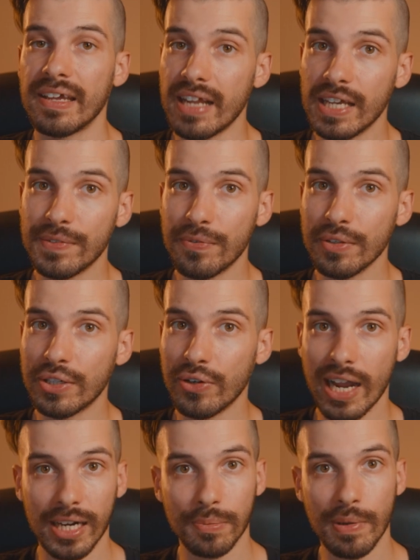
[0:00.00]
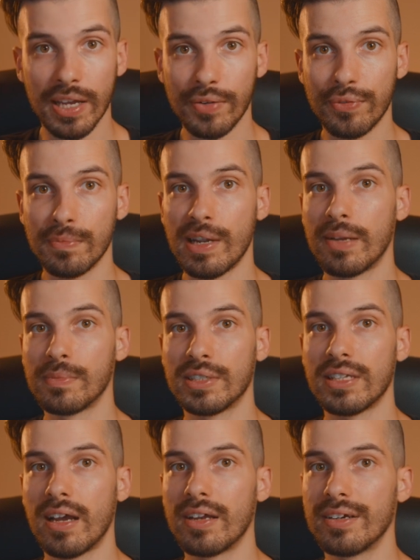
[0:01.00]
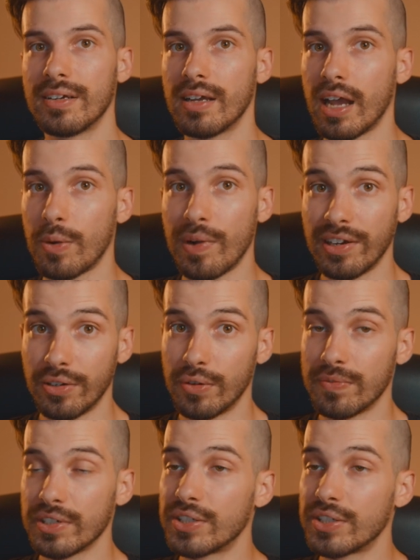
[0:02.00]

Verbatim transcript: And as for the cracked panel from Amazon, I waited over